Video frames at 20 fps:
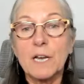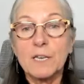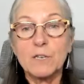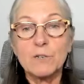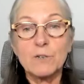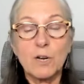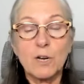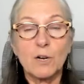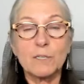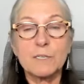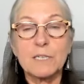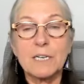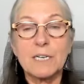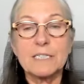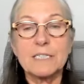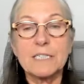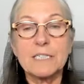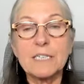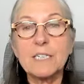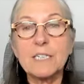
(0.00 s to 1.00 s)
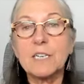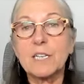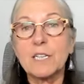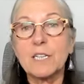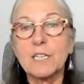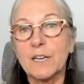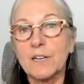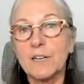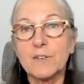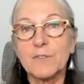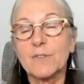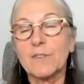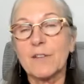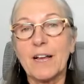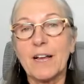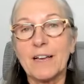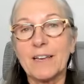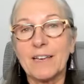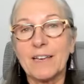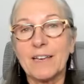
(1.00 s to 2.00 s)
you're called
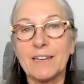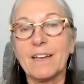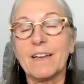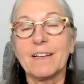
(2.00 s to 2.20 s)
dClutterfly in